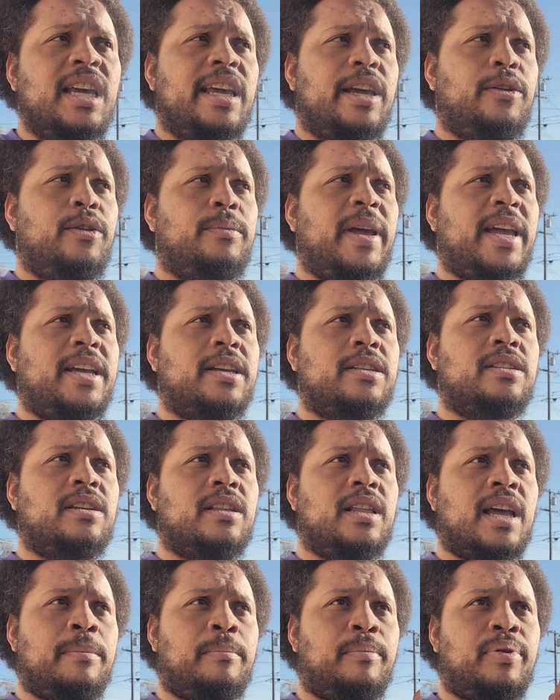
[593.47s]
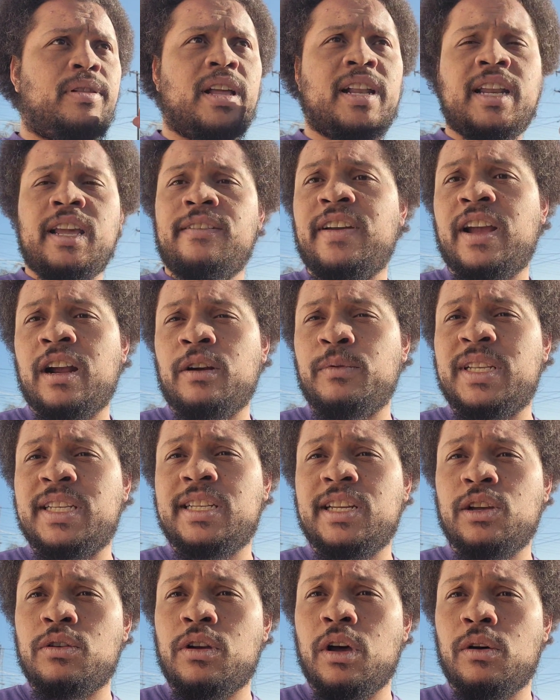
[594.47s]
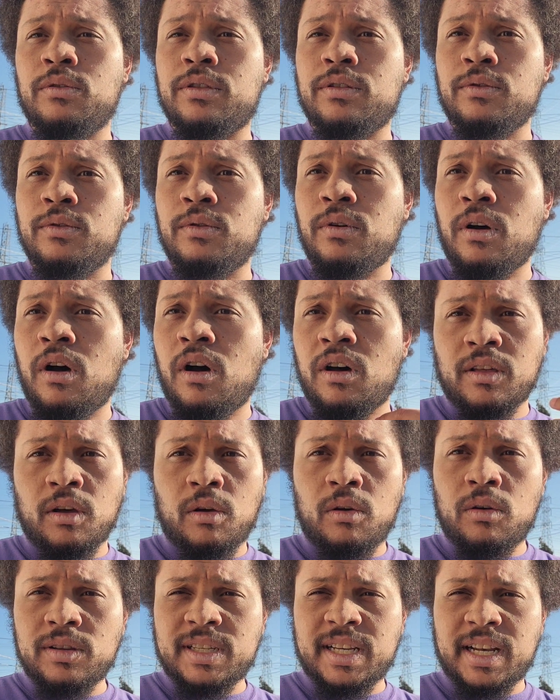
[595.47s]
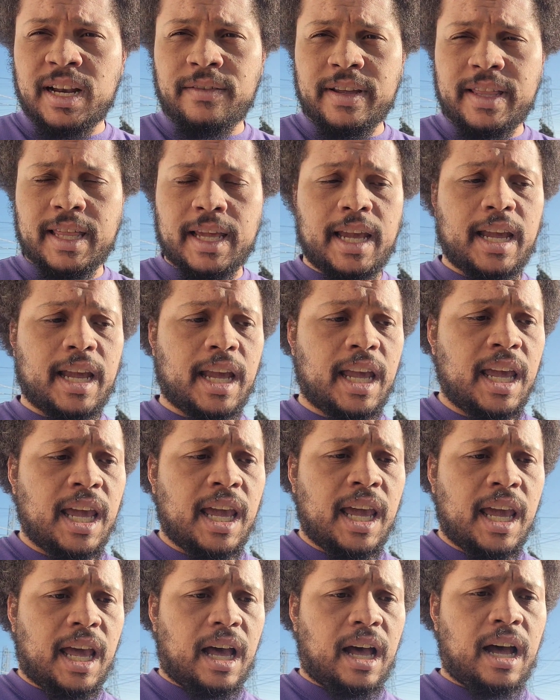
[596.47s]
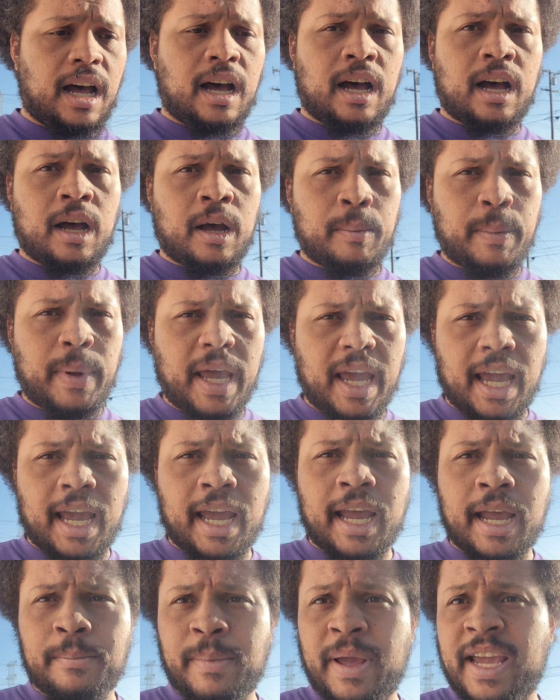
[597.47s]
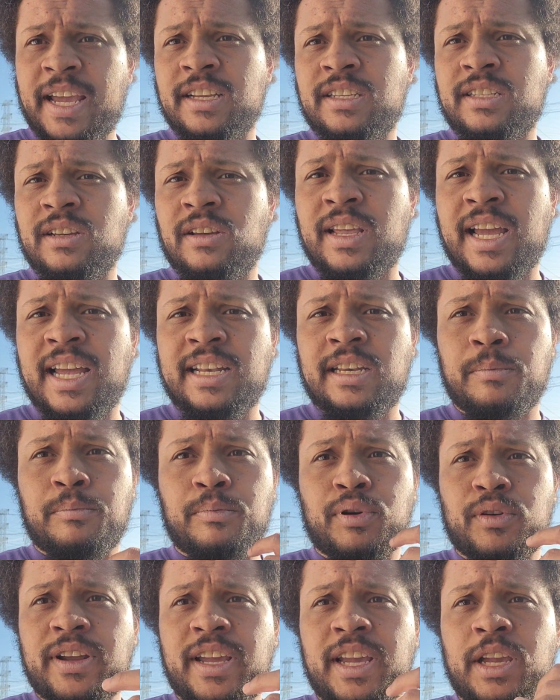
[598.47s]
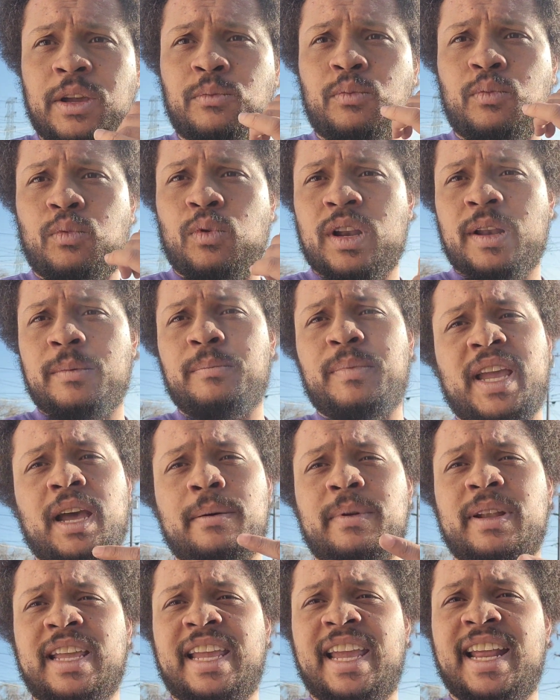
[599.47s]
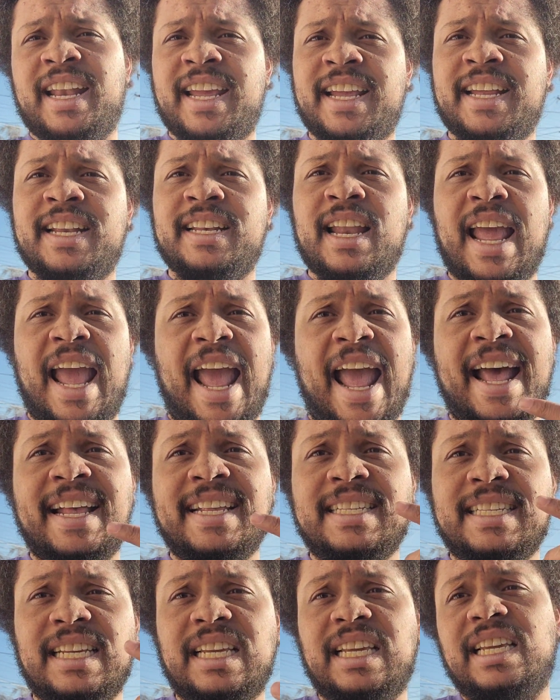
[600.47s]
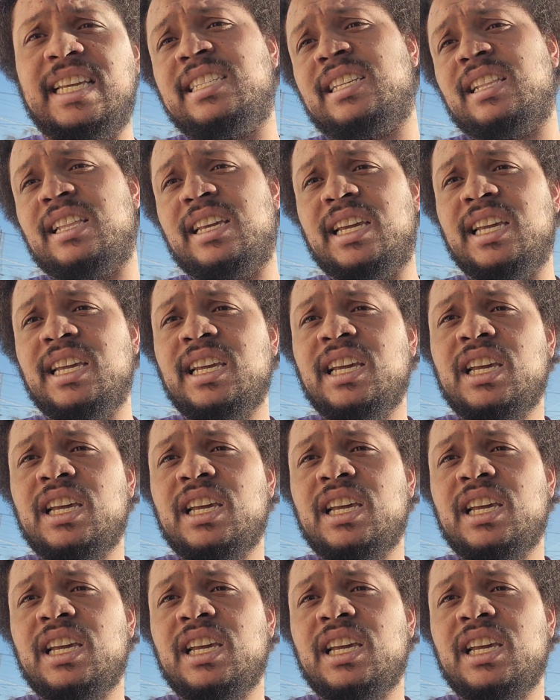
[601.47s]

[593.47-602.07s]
It would make it so that plenty of air would still go through all the holes and everything um, and make it so that debris wouldn't be able to get in as easily.